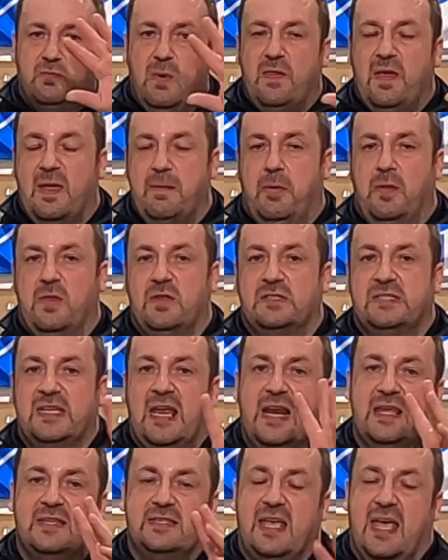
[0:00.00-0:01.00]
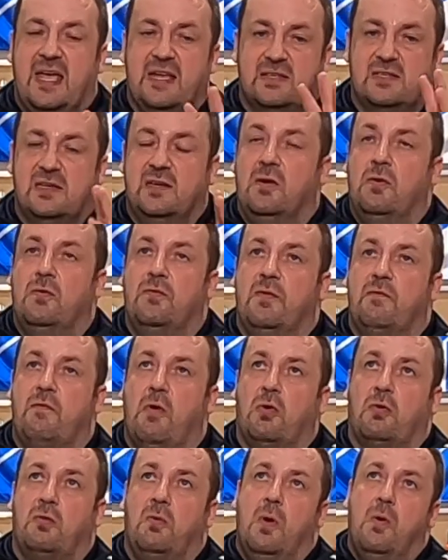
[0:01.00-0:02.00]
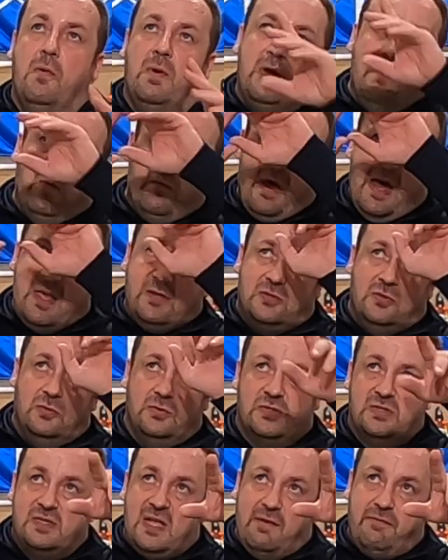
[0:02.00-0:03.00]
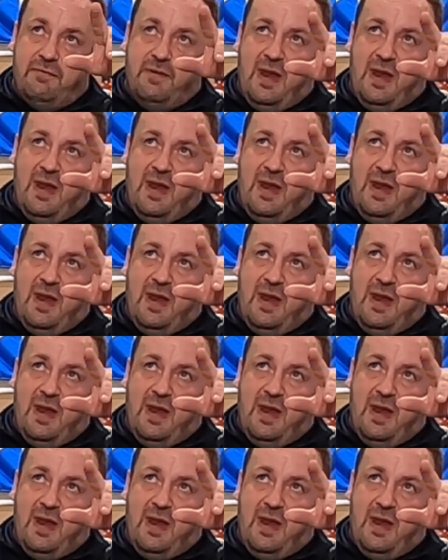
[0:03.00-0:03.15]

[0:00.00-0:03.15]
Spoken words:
where they put the Celotex and all the rock wool and all that sort of stuff